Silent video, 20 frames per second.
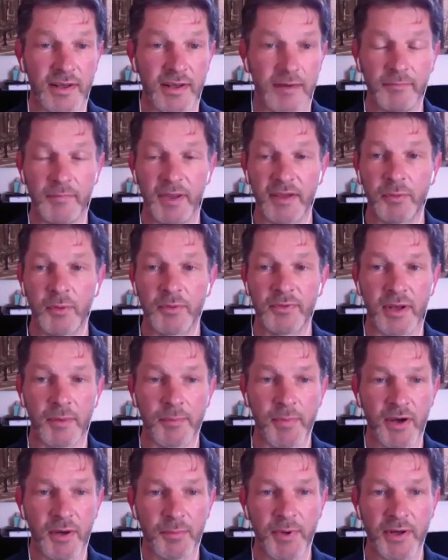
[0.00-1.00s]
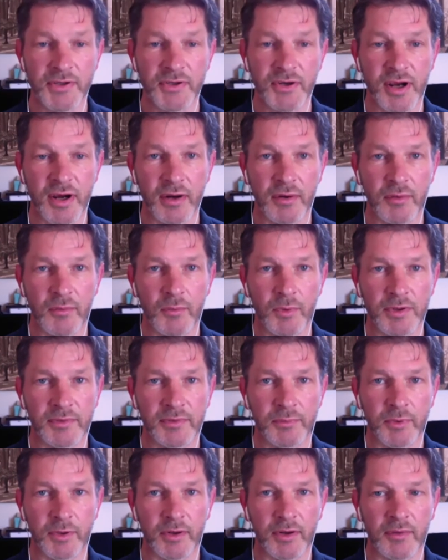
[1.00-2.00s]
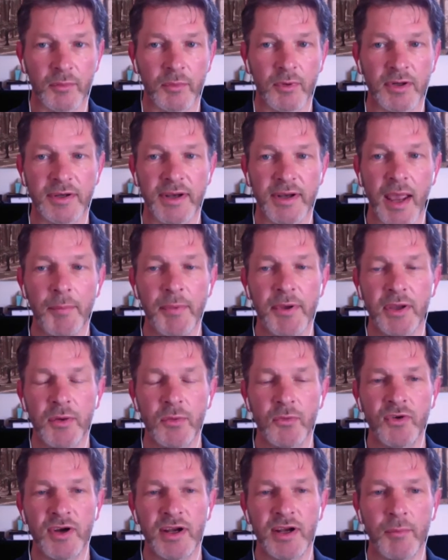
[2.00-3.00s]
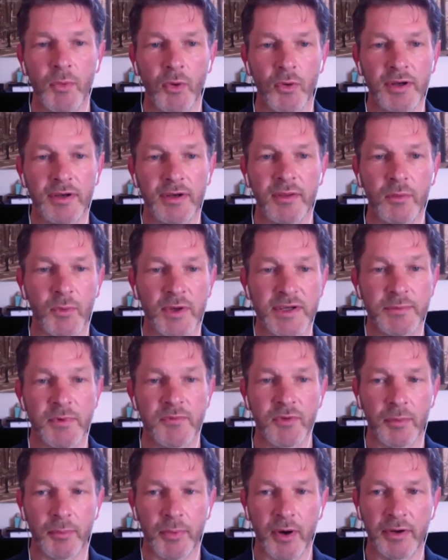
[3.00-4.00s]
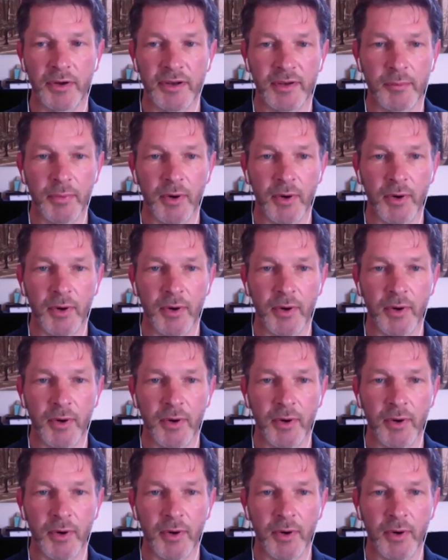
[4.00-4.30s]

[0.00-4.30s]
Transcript: I suppose in the bigger picture here was we're tapping you really more into the wisdom of your body. The